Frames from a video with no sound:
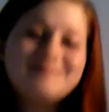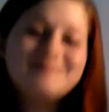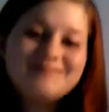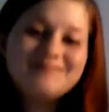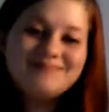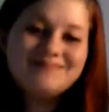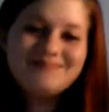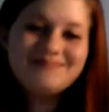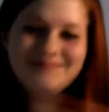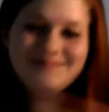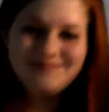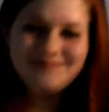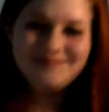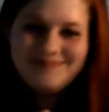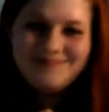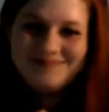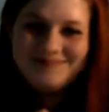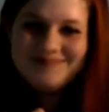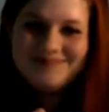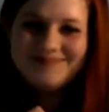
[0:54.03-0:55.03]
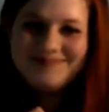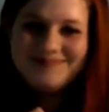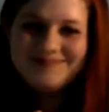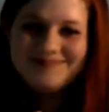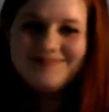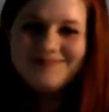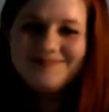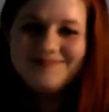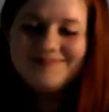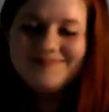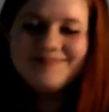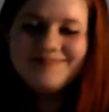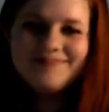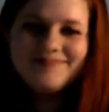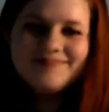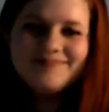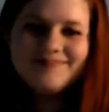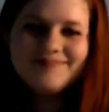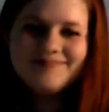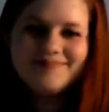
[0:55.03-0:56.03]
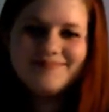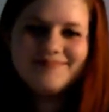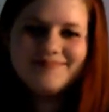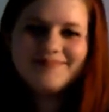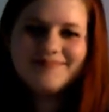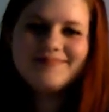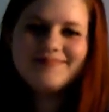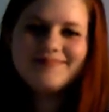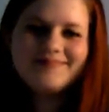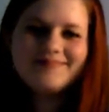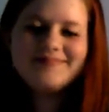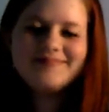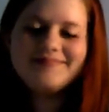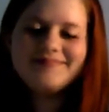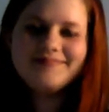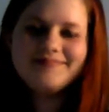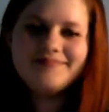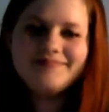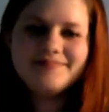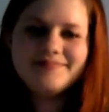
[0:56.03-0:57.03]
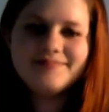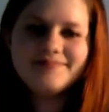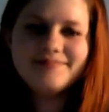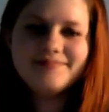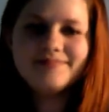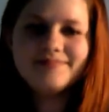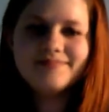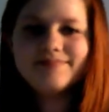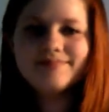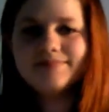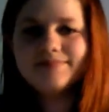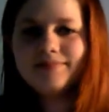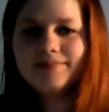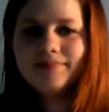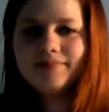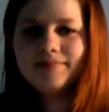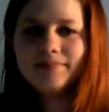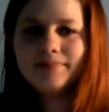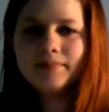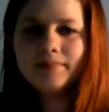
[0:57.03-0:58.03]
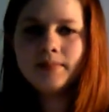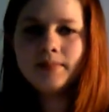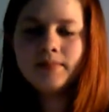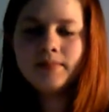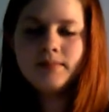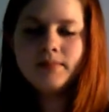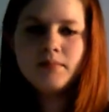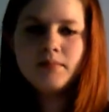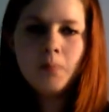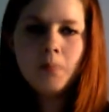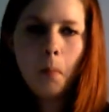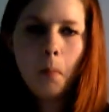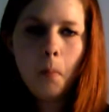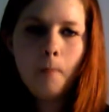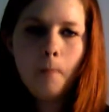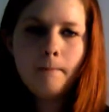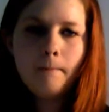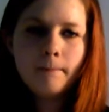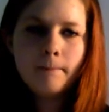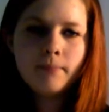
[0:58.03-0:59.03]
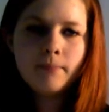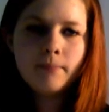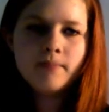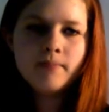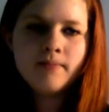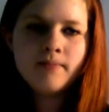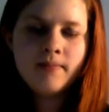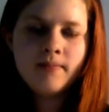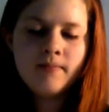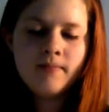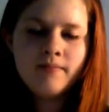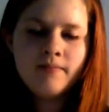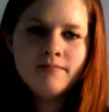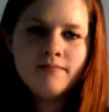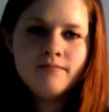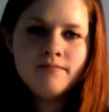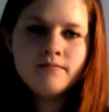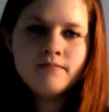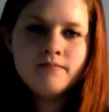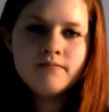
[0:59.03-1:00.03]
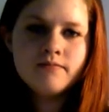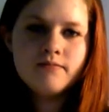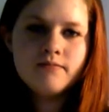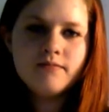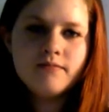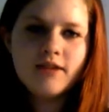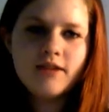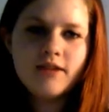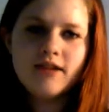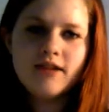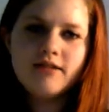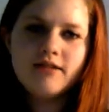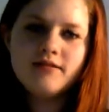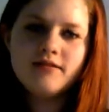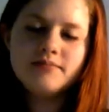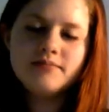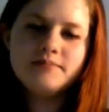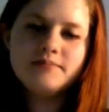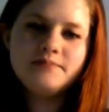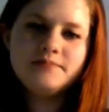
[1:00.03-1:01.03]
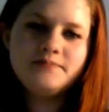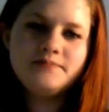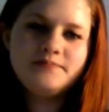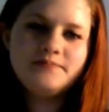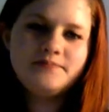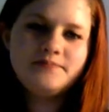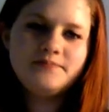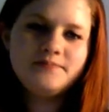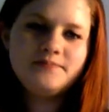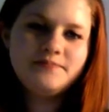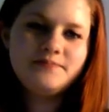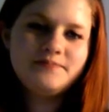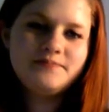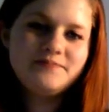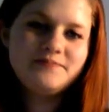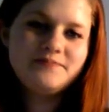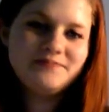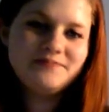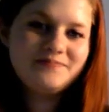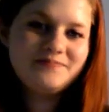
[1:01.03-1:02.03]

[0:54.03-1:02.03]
(not speaking)